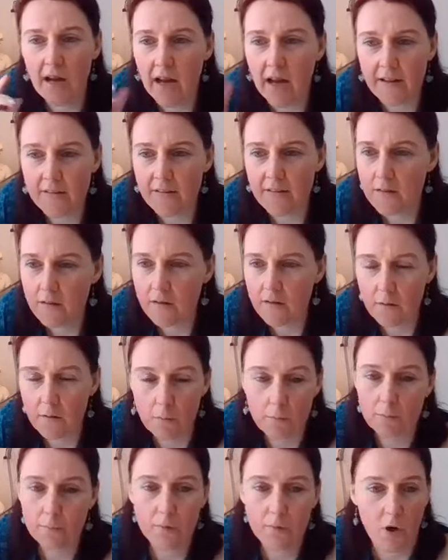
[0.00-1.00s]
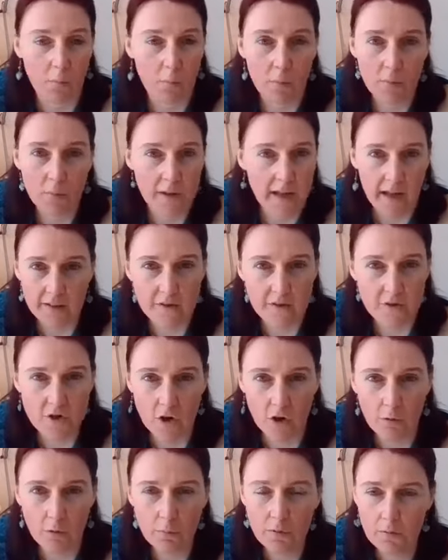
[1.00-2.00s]
had probably had a
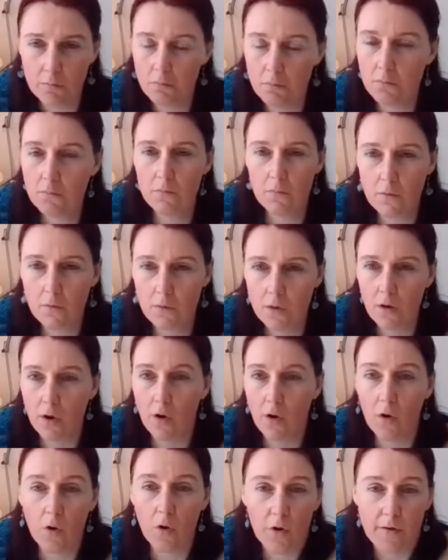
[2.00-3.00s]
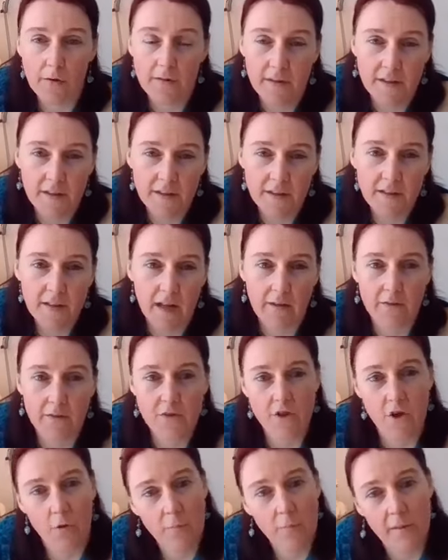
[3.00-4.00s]
job, or if they didn't have a
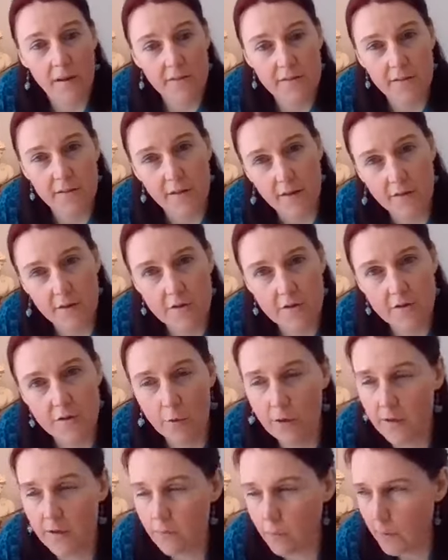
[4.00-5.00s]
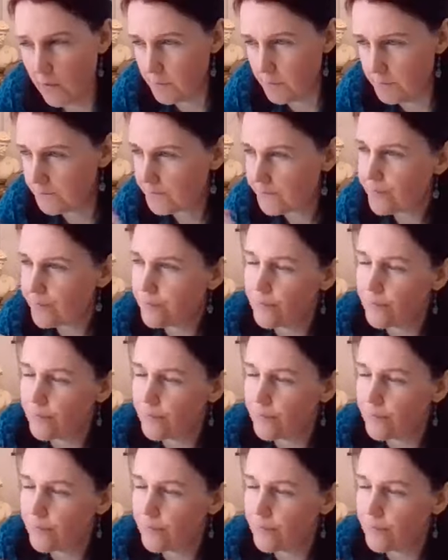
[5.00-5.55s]
job, that's another story as well.